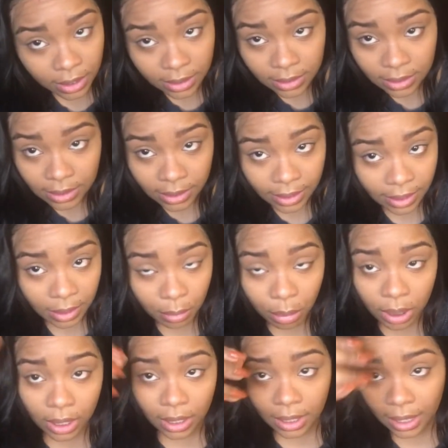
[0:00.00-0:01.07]
Didn't
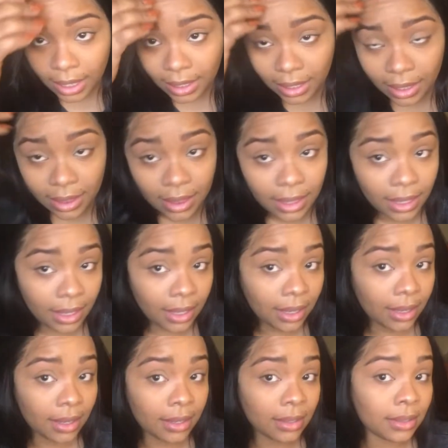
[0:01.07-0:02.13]
pluck
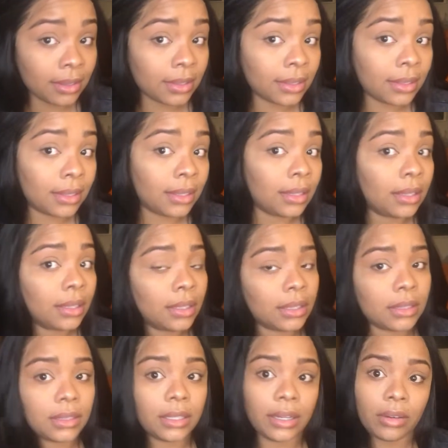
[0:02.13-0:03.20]
anything.
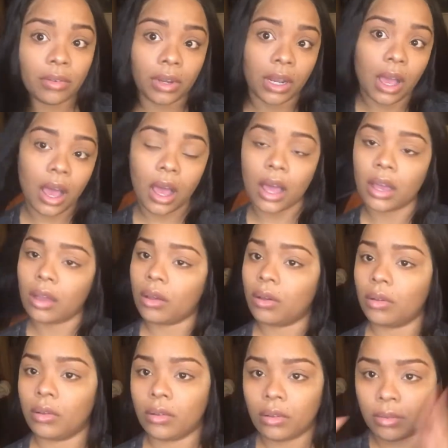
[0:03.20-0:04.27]
Didn't run a hot
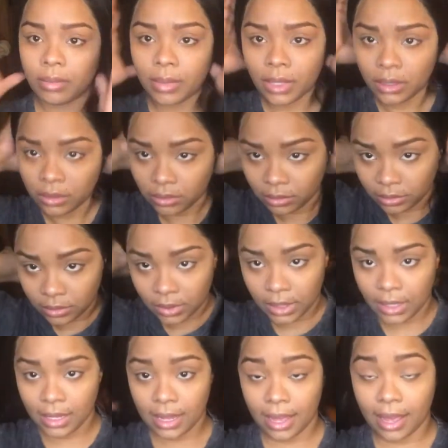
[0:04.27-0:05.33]
comb.
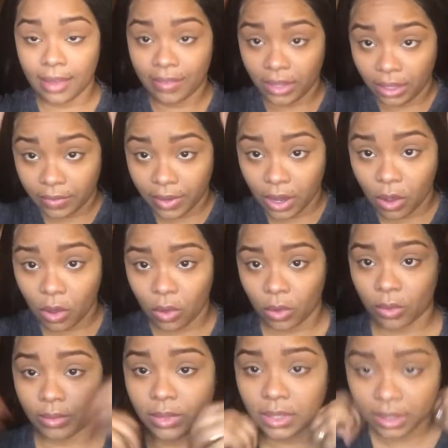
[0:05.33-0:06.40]
Haven't even
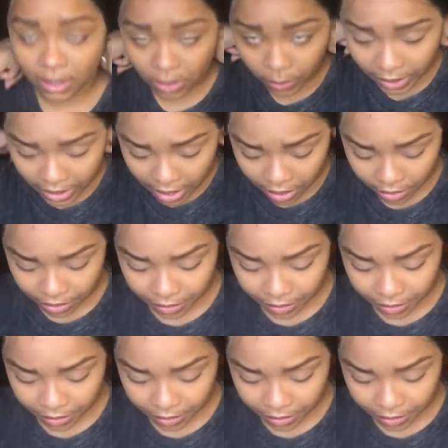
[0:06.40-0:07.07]
combed this wig out.